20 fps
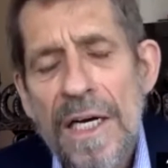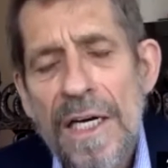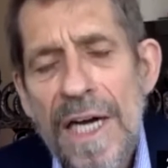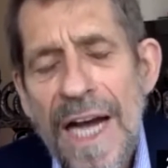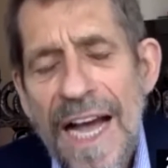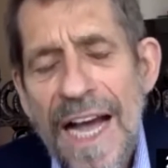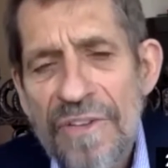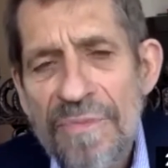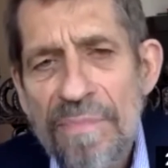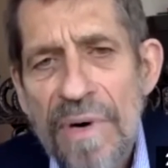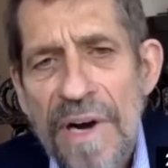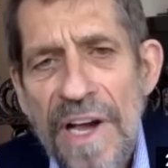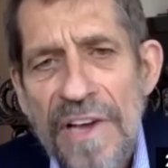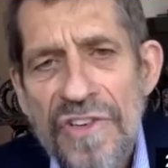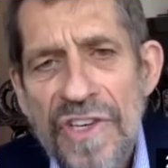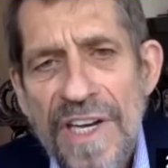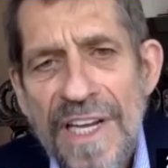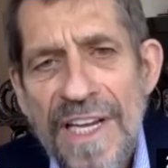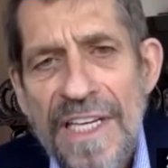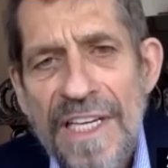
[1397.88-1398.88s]
as
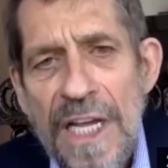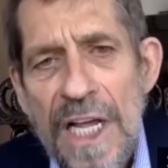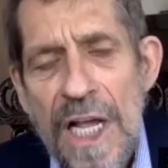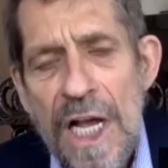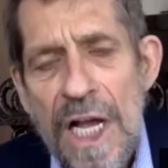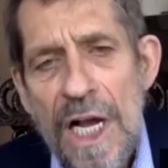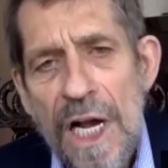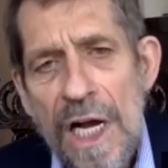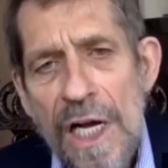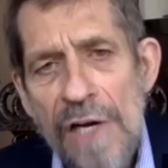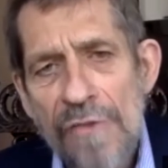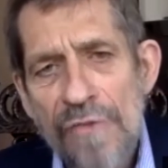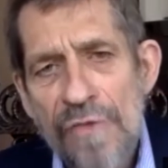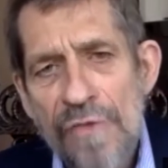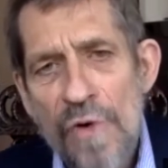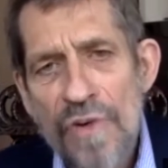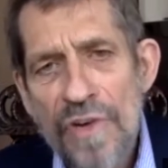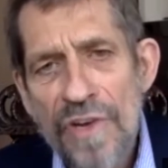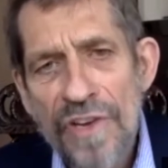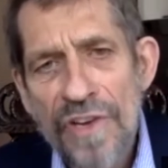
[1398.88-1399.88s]
president
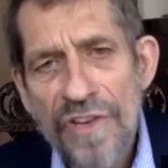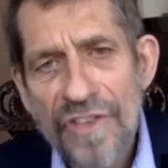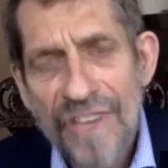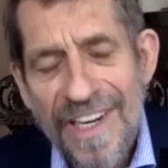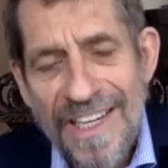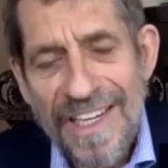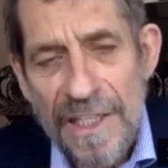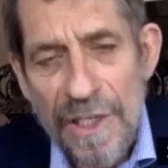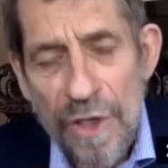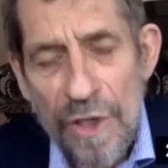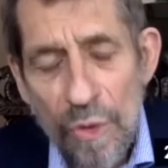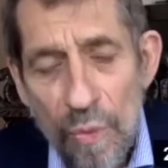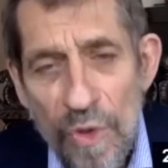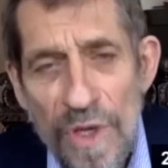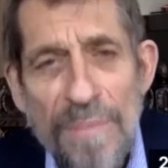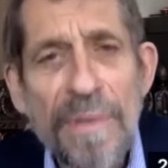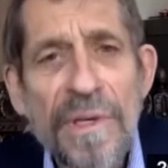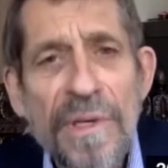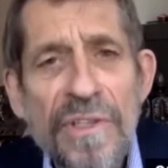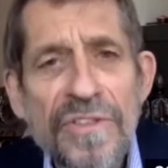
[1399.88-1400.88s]
focused on
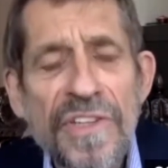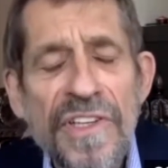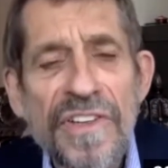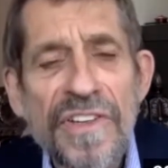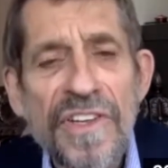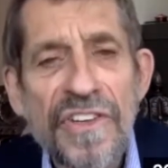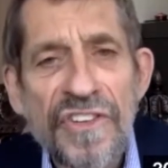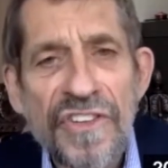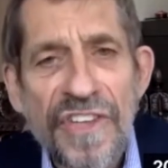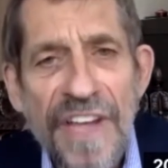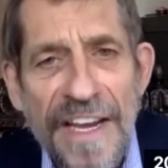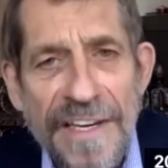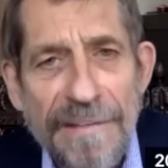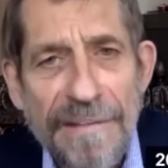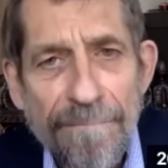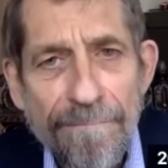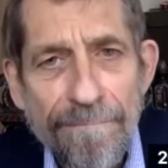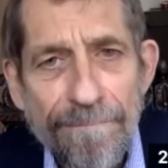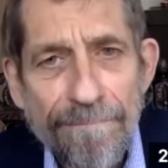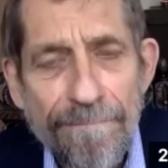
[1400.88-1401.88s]
rebuilding the state,
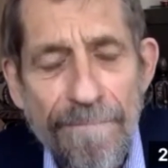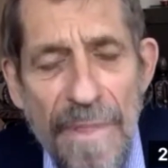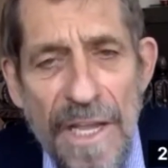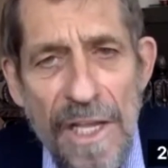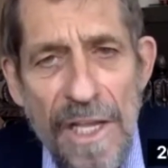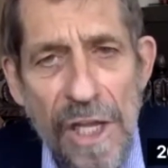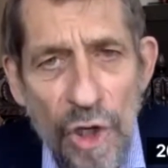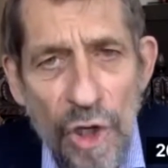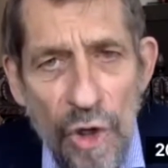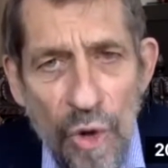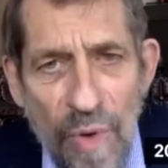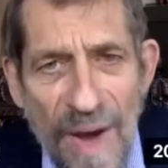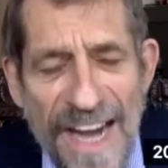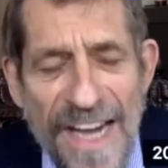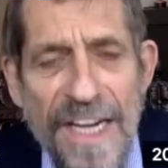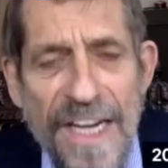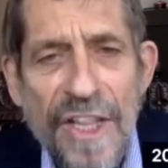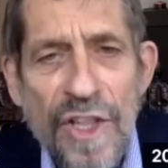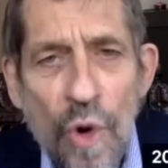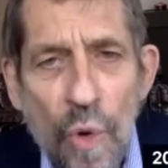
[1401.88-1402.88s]

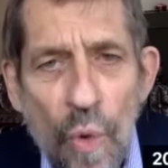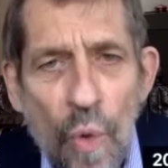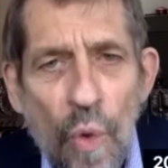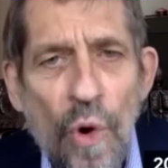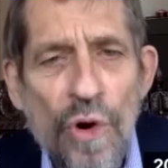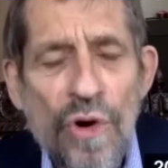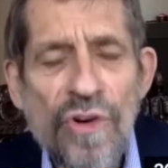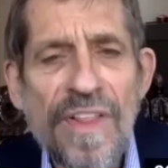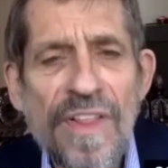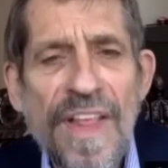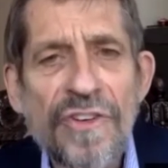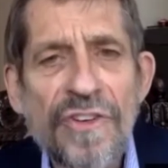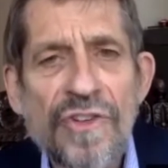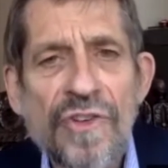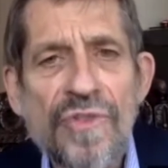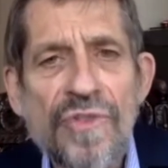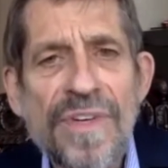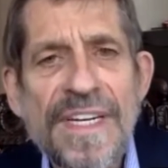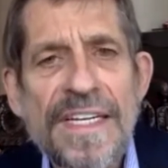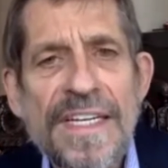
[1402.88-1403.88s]
creating the order that
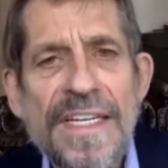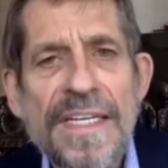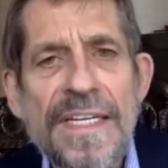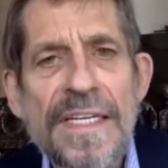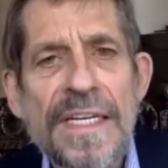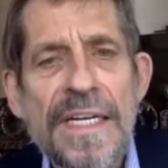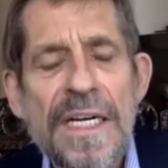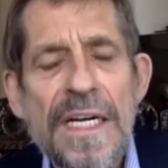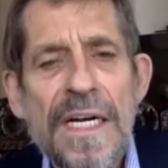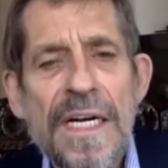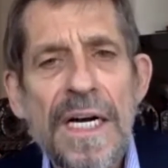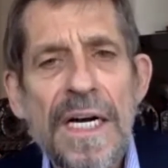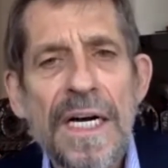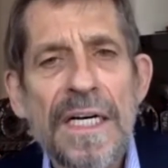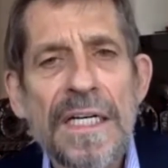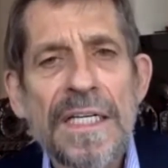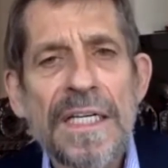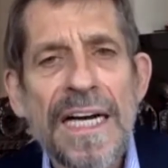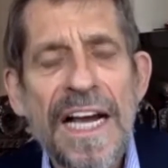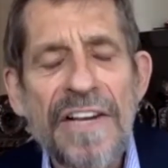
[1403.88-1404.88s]
you need
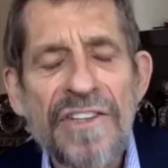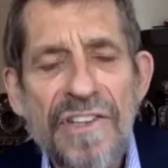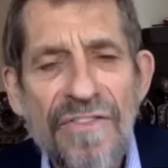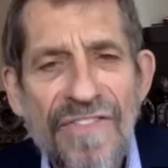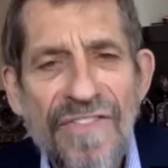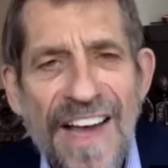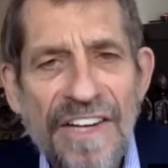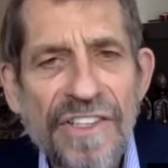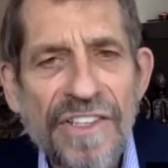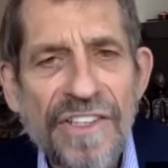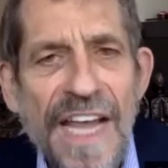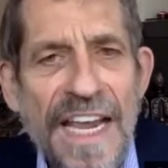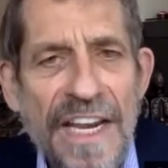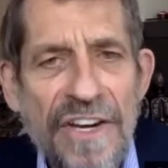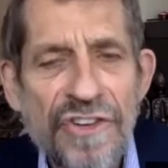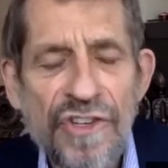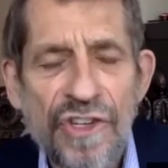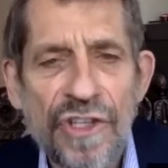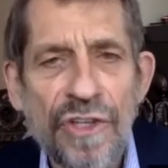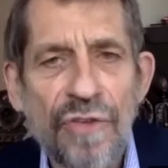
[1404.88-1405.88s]
as a
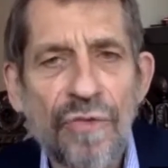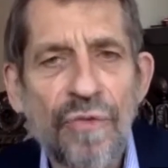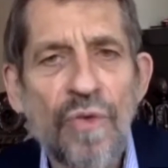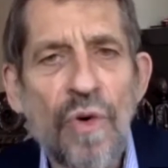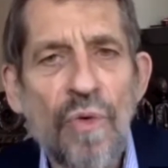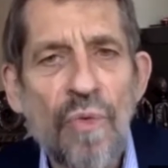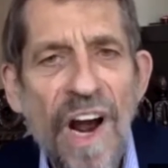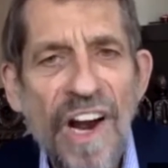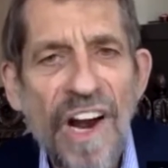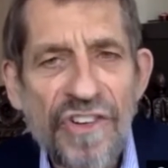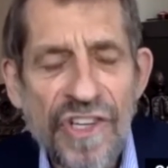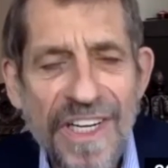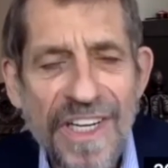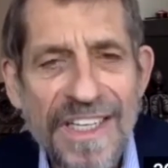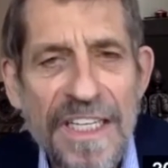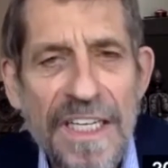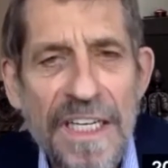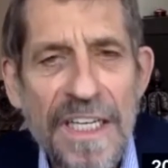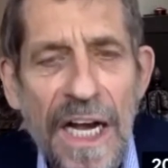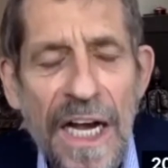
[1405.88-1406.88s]
foundation for Russia
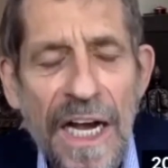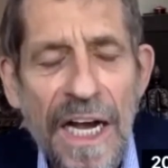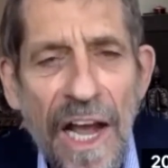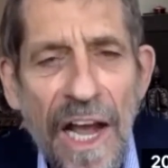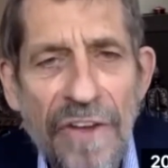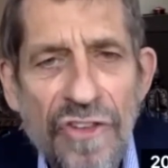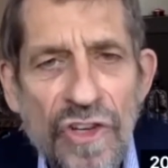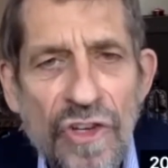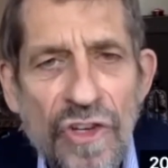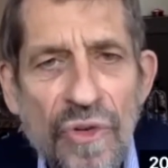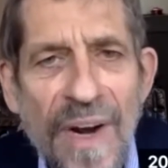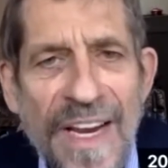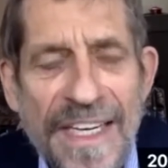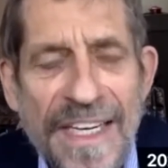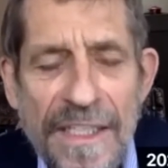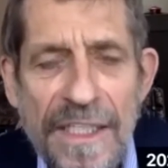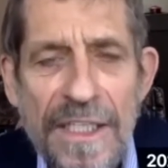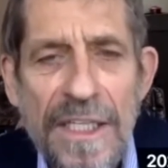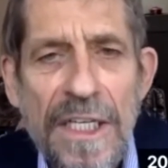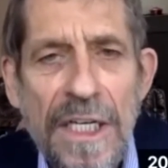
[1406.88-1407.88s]
as a great
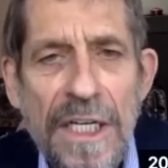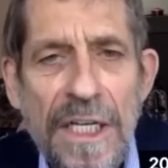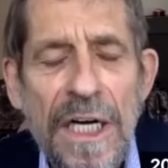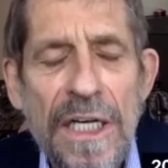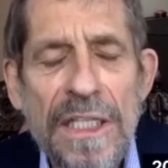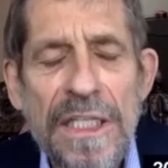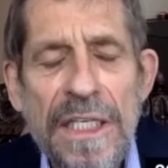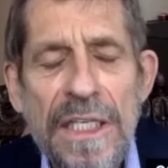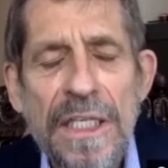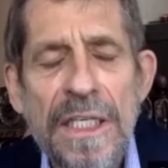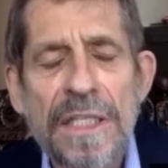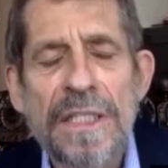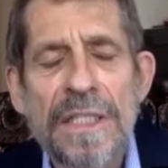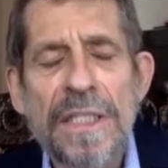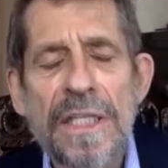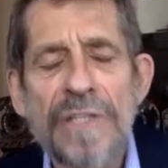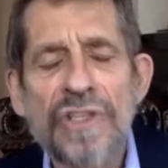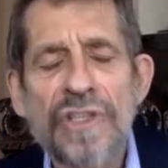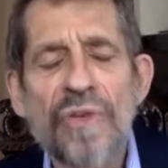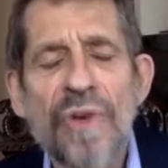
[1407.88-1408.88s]

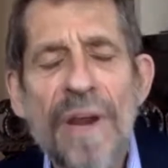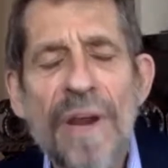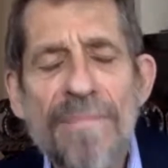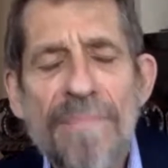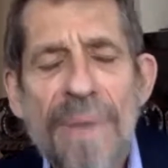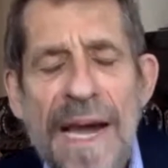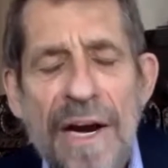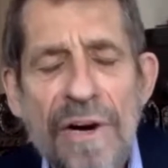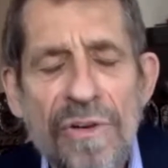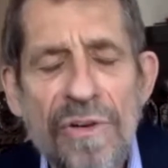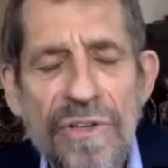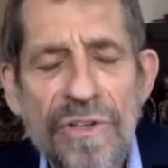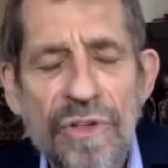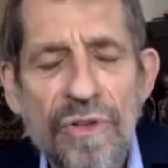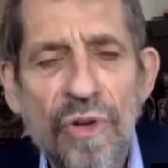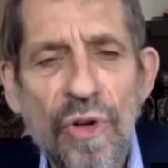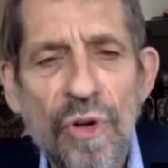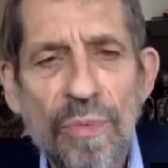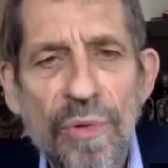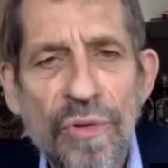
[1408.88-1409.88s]
power on the
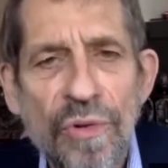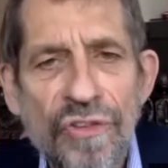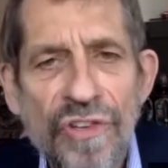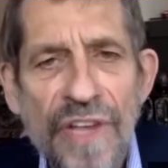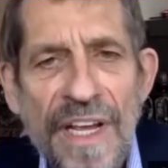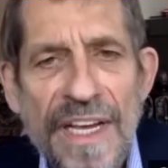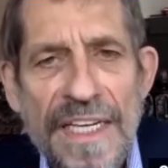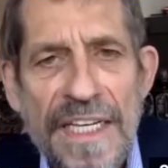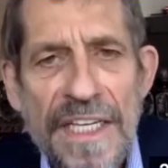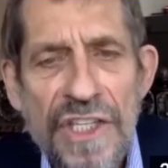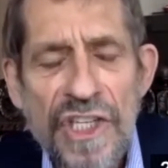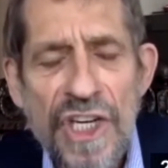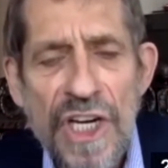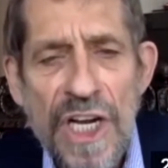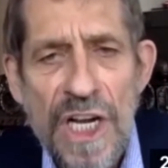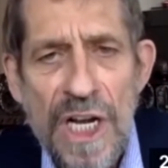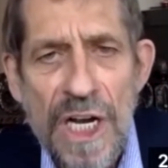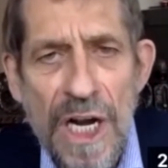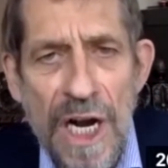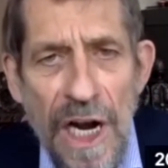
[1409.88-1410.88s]
global stage.
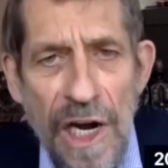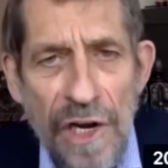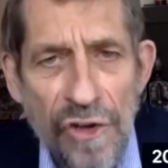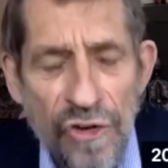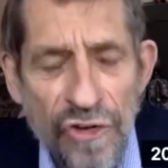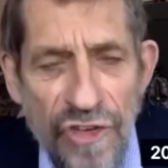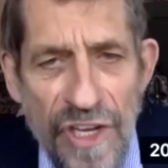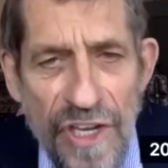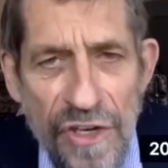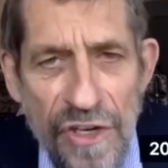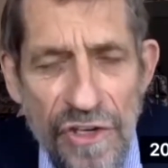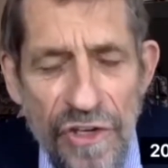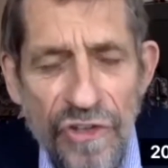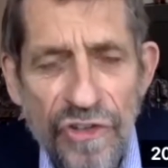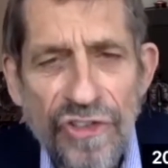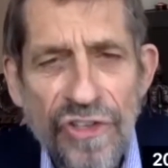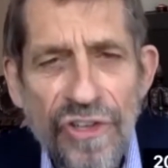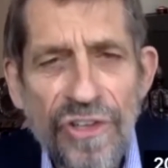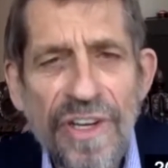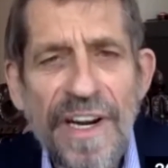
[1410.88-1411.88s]
You see a
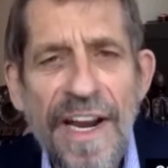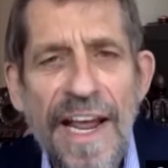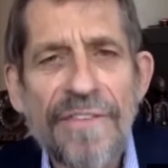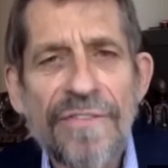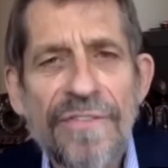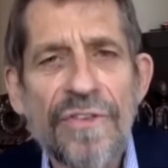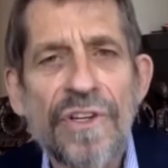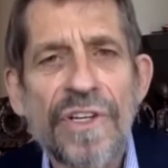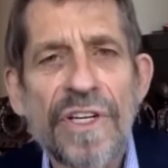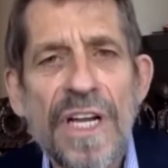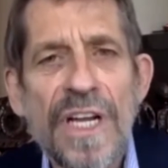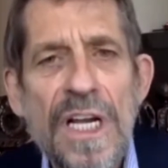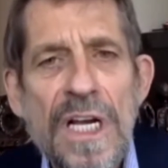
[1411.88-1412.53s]
concerted effort